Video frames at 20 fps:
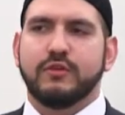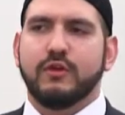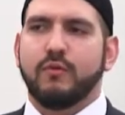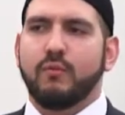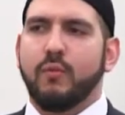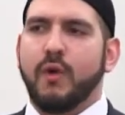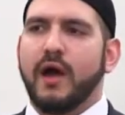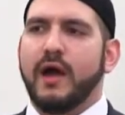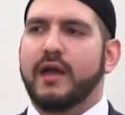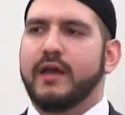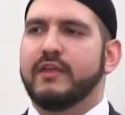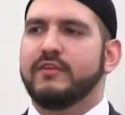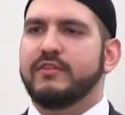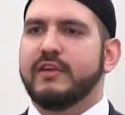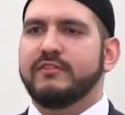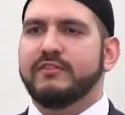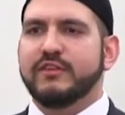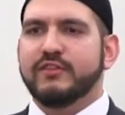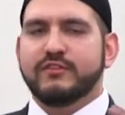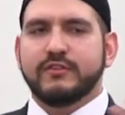Why is
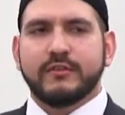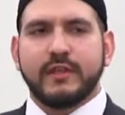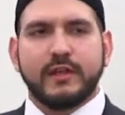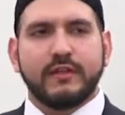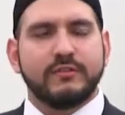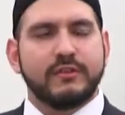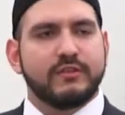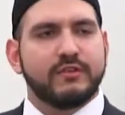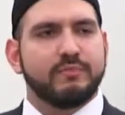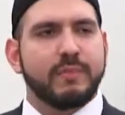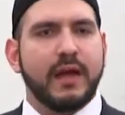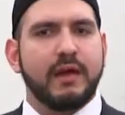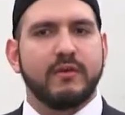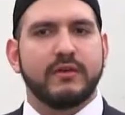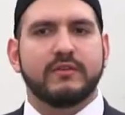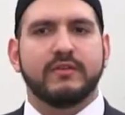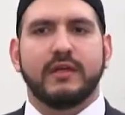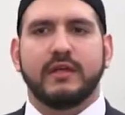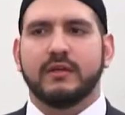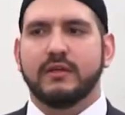there this
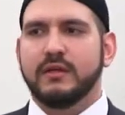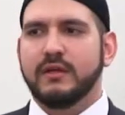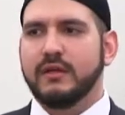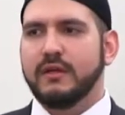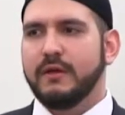disparity?